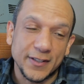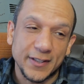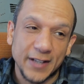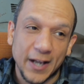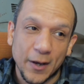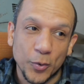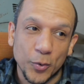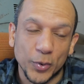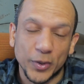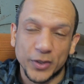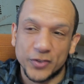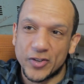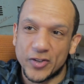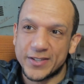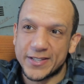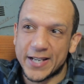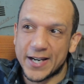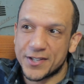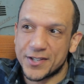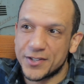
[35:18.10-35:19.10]
all the
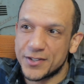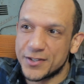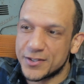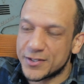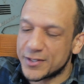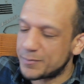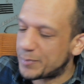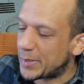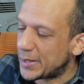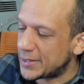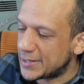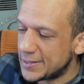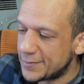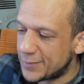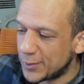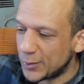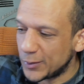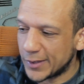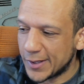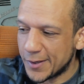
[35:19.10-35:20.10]
transactions by
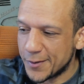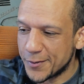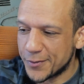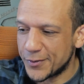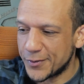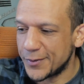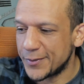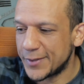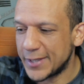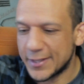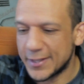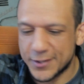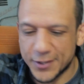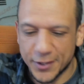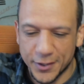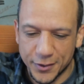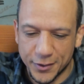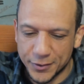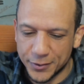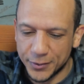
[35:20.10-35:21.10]
default go through the
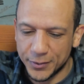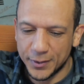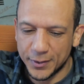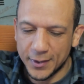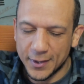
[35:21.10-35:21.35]
Eternal